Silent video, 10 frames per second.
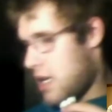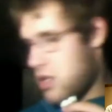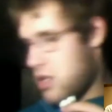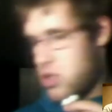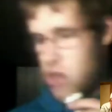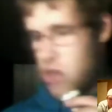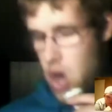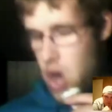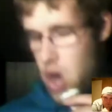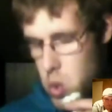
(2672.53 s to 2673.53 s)

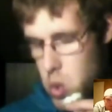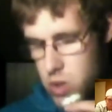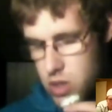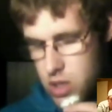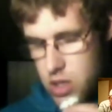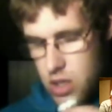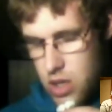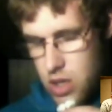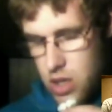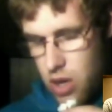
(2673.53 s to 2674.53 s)
So,
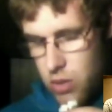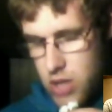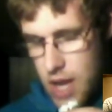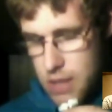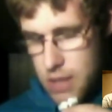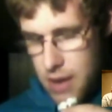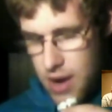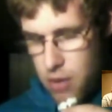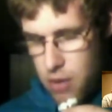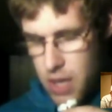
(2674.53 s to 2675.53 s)
we talked about
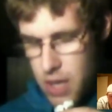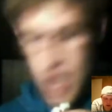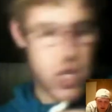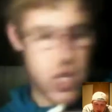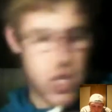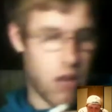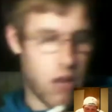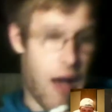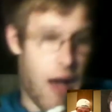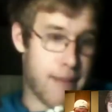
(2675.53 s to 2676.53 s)
Andrew McCutchen a
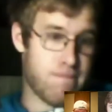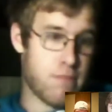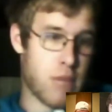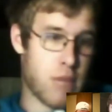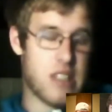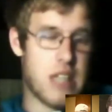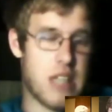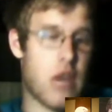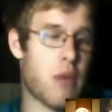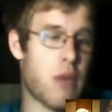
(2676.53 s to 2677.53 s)
lot because
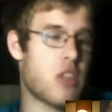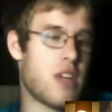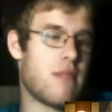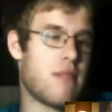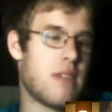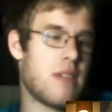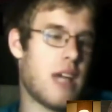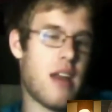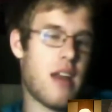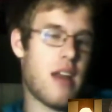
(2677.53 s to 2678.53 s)
he's Andrew McCutchen.
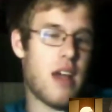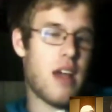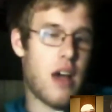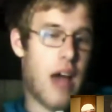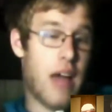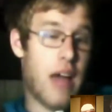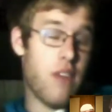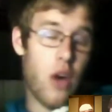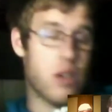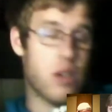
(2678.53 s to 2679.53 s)
And
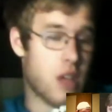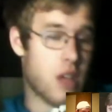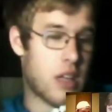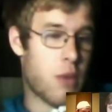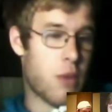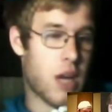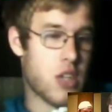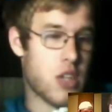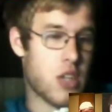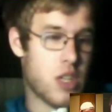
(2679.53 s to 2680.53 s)
I've always liked Andrew
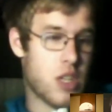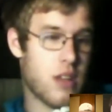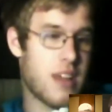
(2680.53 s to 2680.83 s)
McCutchen